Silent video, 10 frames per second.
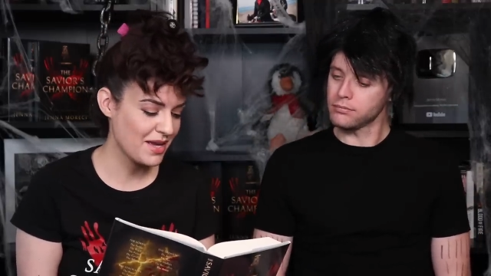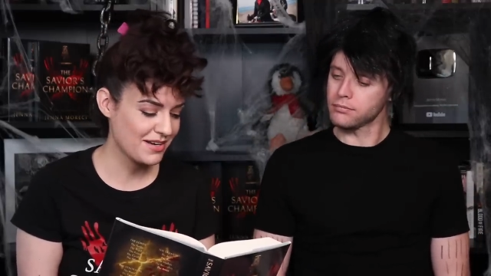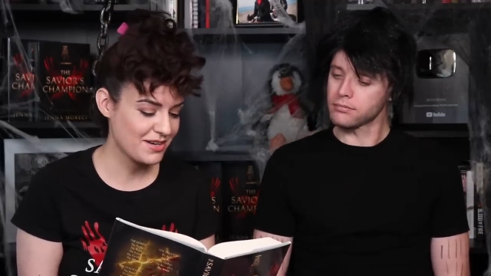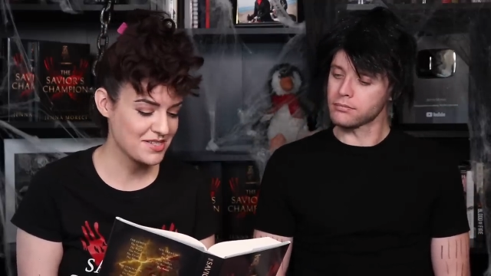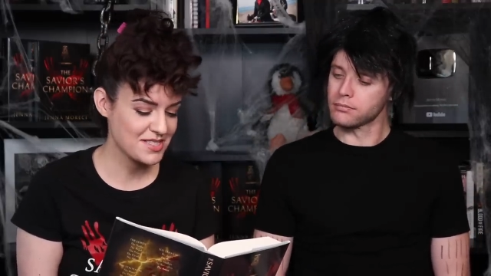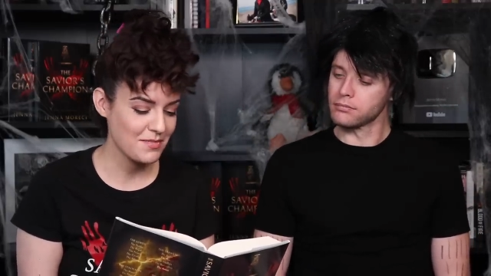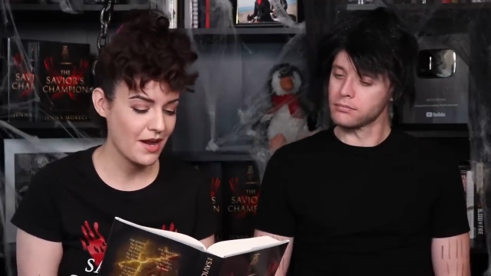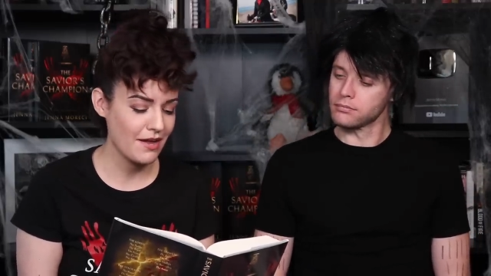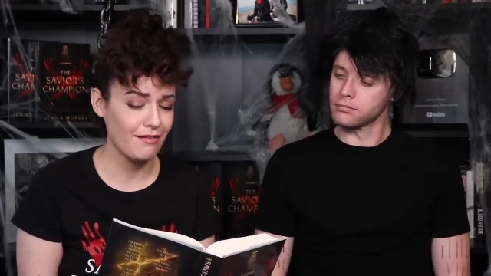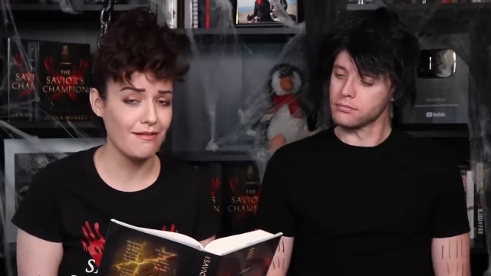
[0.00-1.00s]
Speaker 1: make her
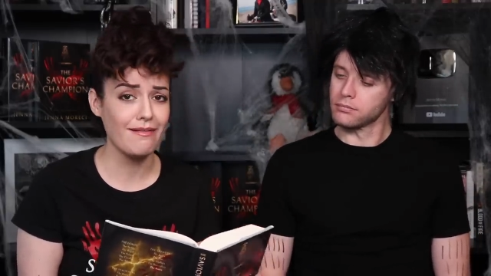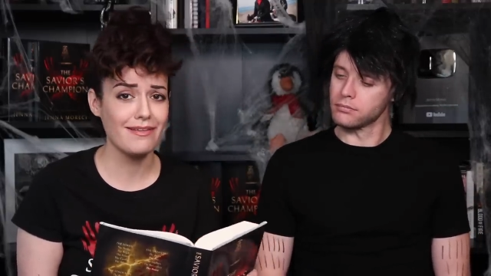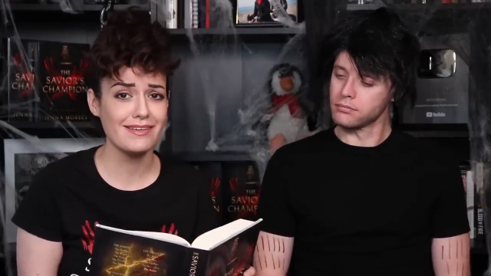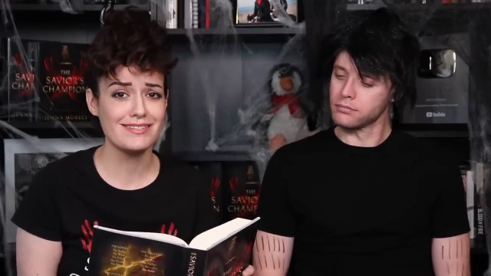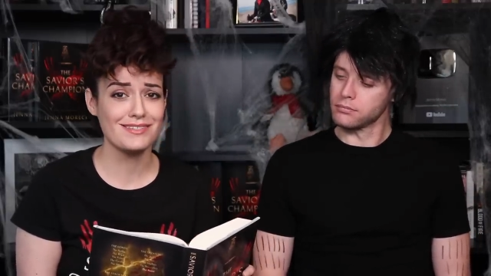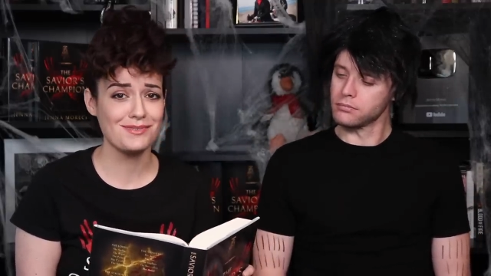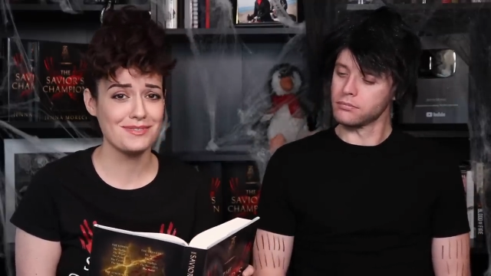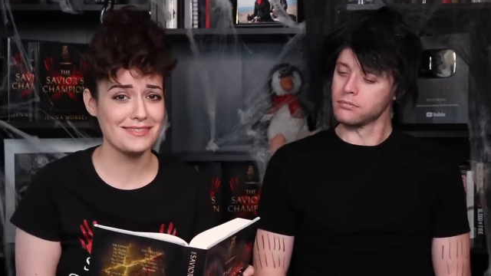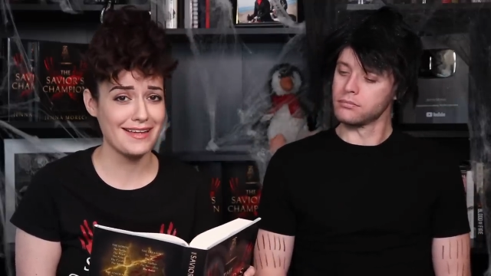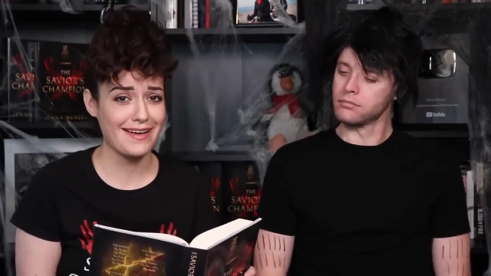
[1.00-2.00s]
smile. Oh, that's so
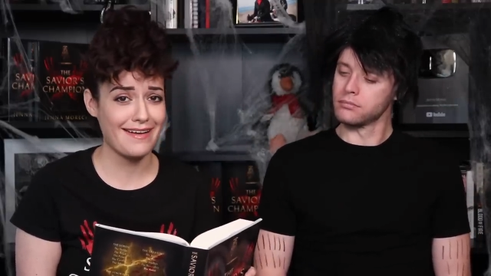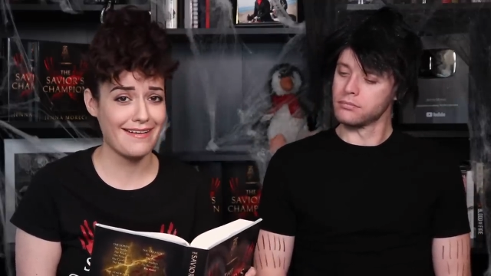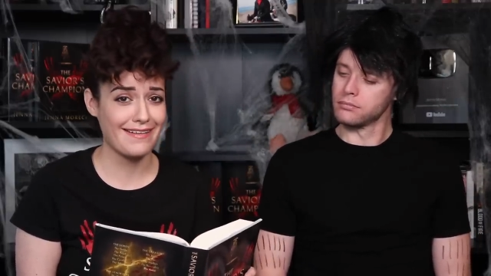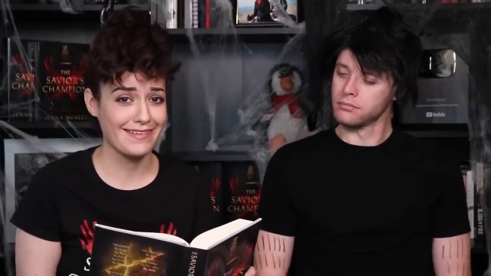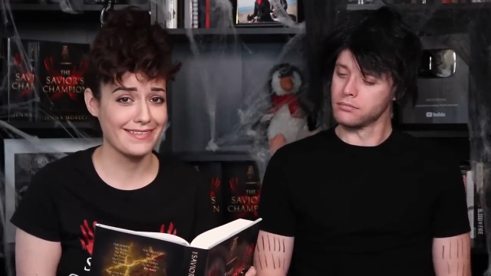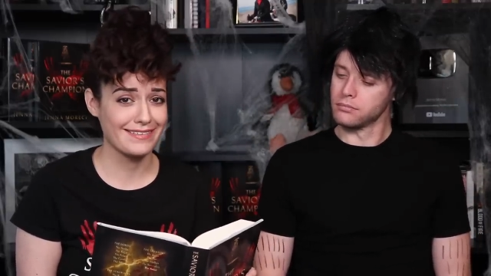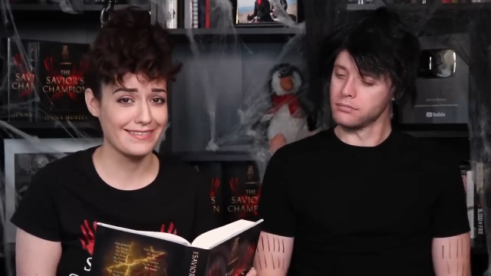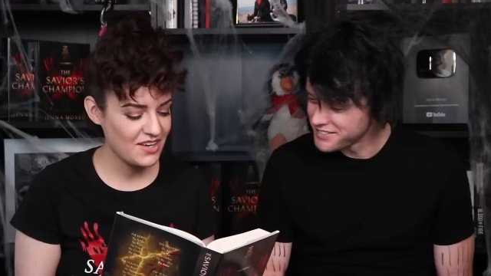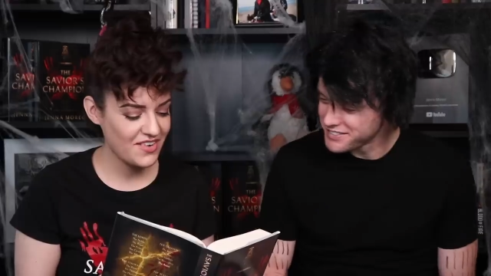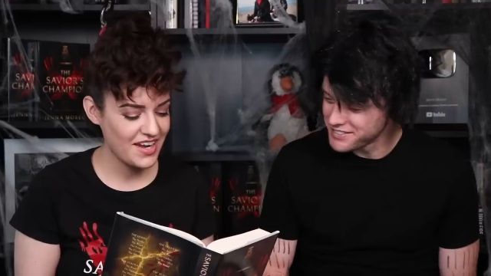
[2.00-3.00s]
sad.
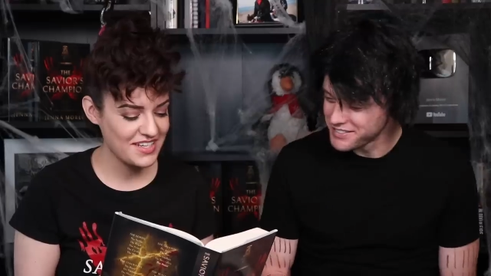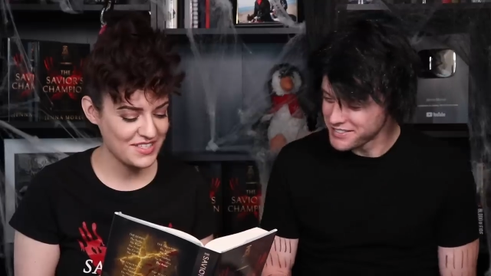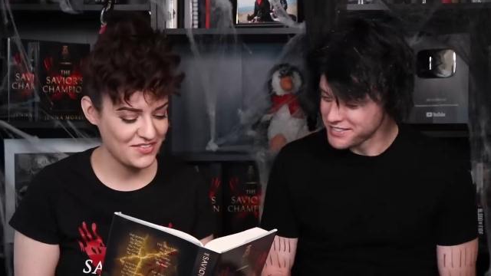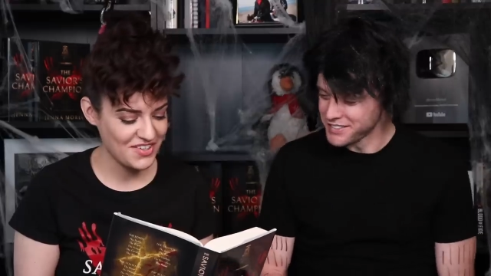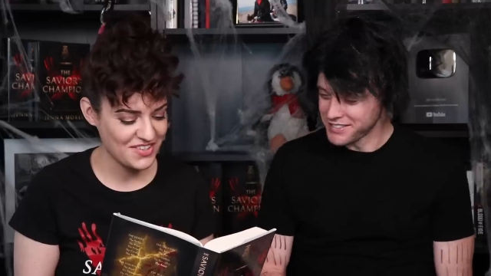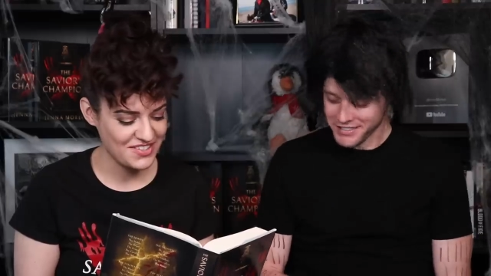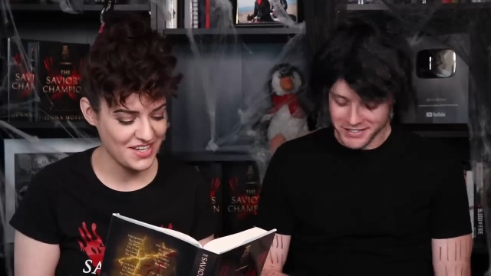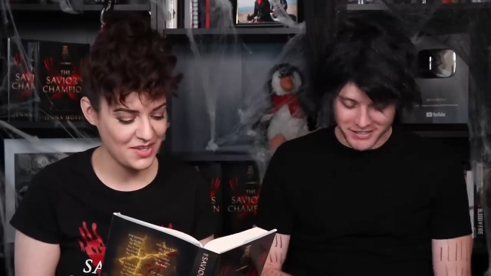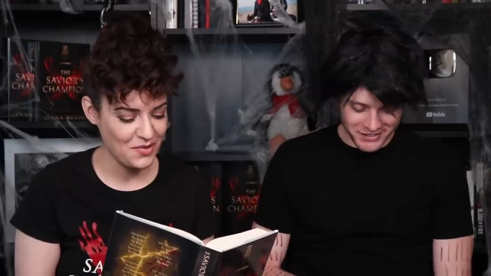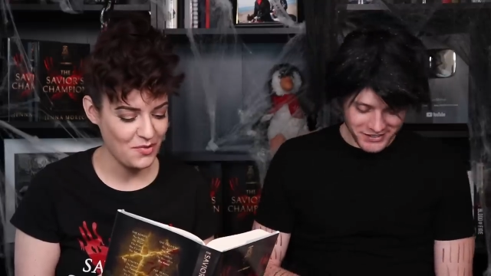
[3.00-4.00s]
He ran his fingers
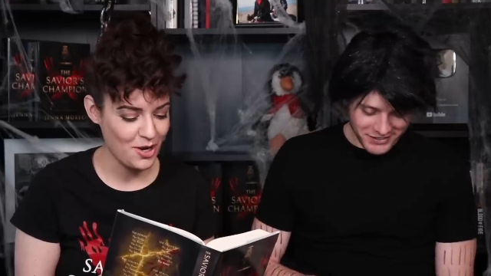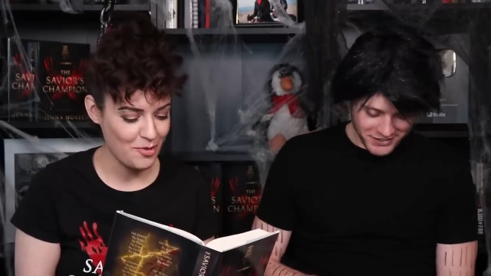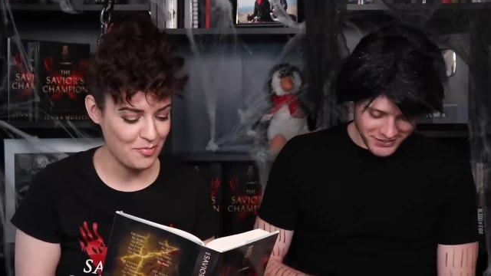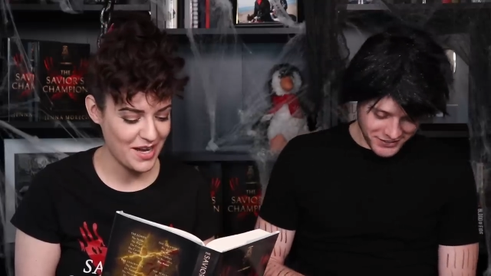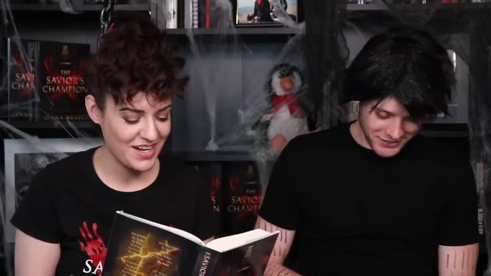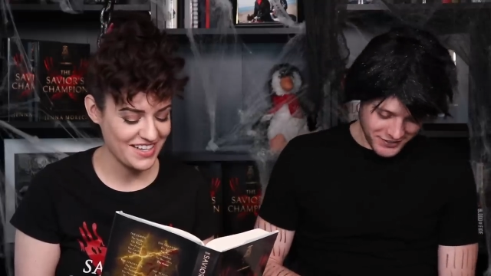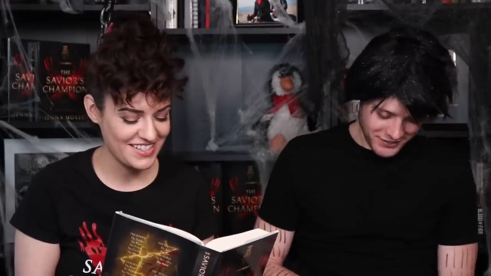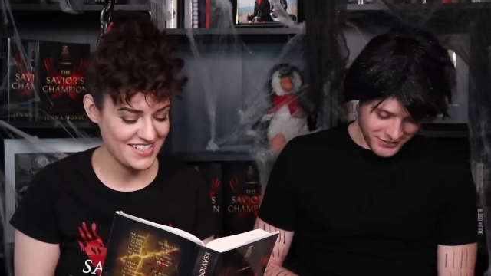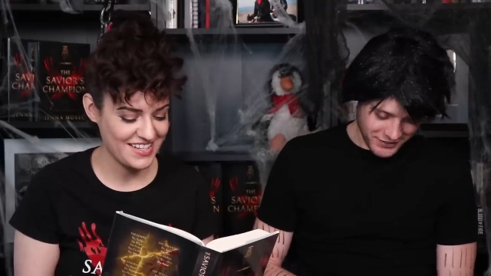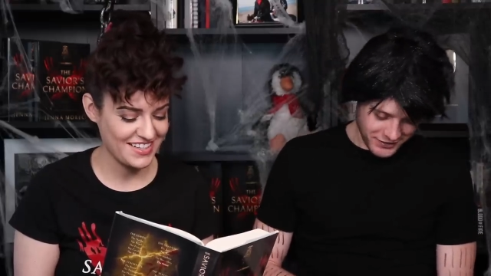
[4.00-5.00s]
down the wall, petting
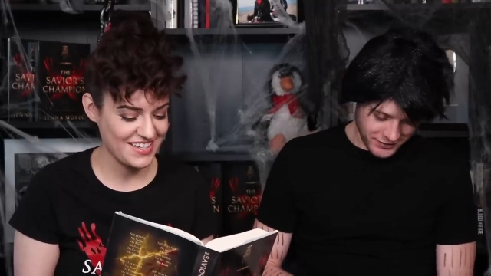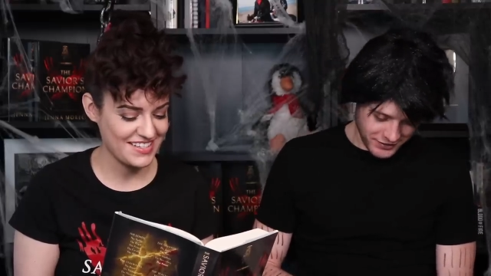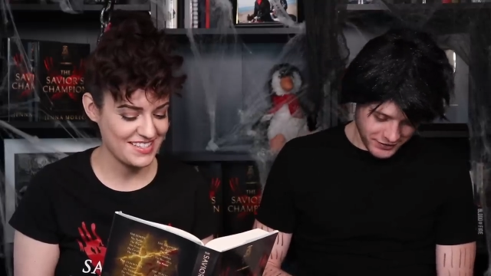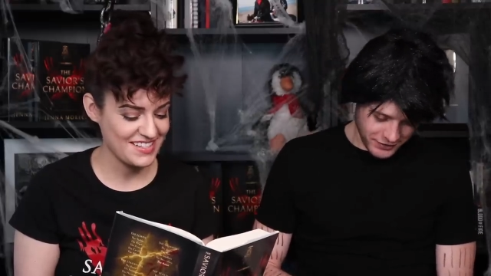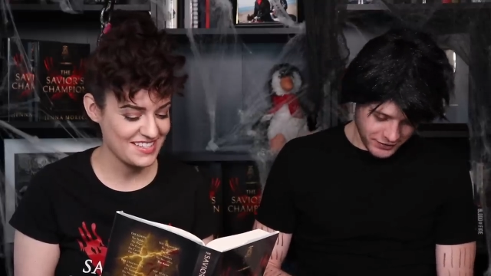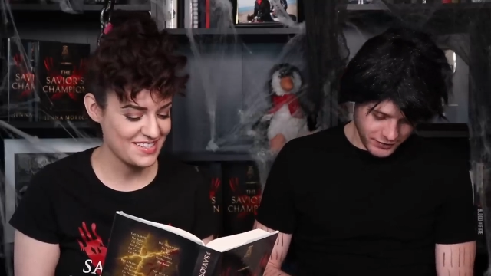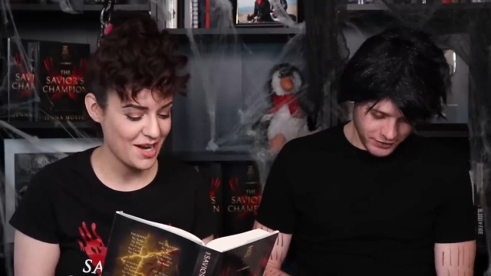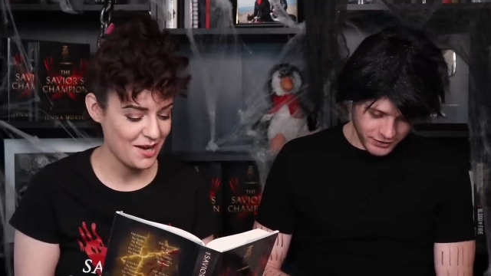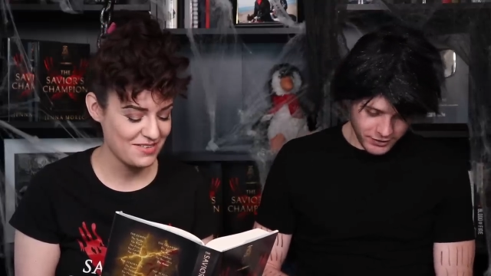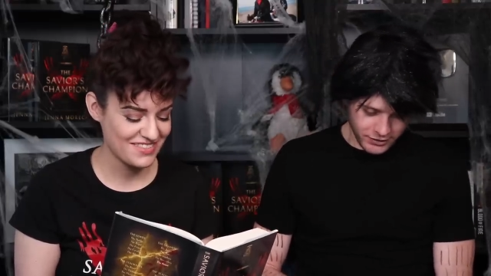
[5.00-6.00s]
it gently, then
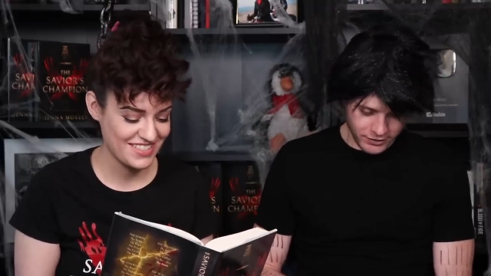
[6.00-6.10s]
stop.